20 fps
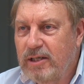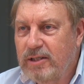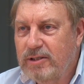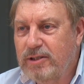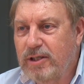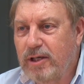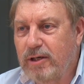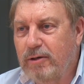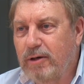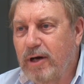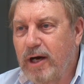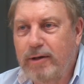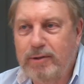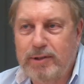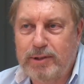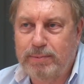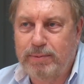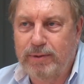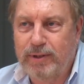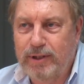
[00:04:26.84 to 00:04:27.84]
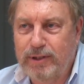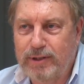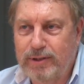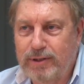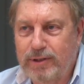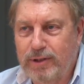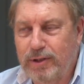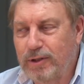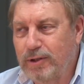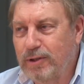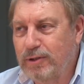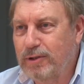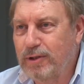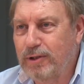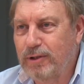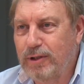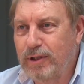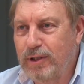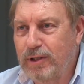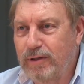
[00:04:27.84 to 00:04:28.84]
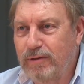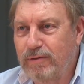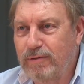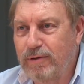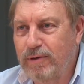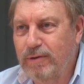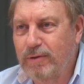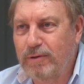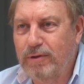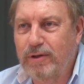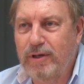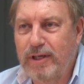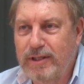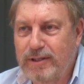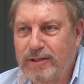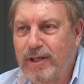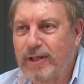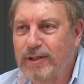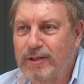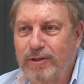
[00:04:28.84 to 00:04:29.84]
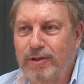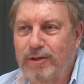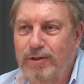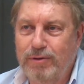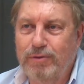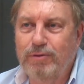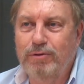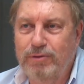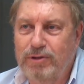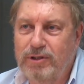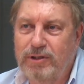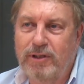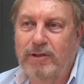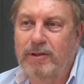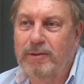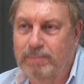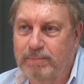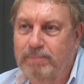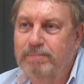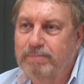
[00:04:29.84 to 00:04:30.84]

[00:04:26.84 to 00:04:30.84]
So I was pleased to, uh, to leave the organisation in good shape.